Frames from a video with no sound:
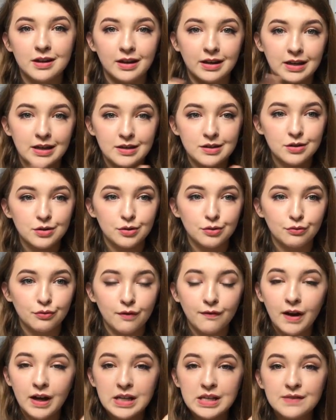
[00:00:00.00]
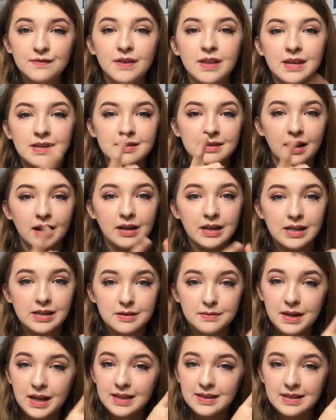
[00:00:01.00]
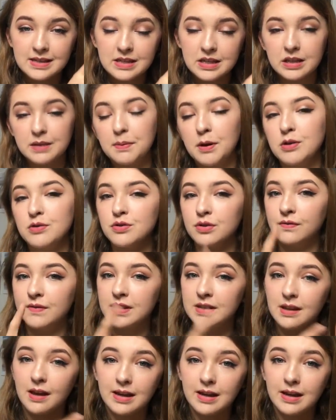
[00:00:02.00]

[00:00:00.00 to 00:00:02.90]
I need to revise for this, I need to take this to the post office,